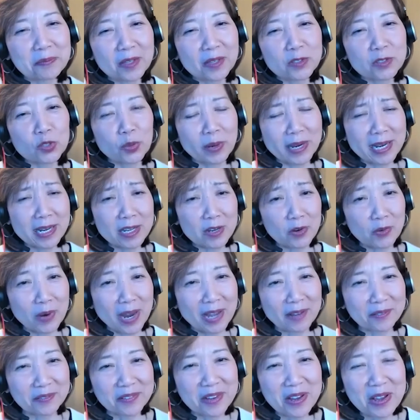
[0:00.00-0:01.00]
training
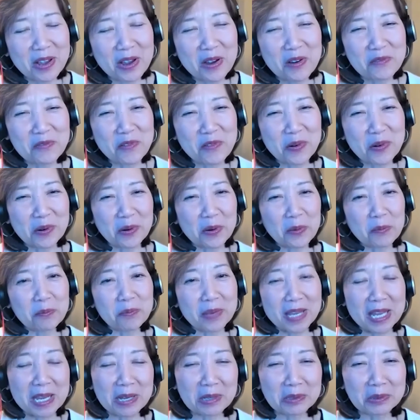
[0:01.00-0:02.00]
ground for
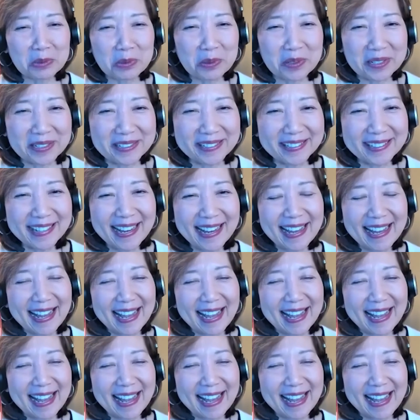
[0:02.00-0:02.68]
being a lawyer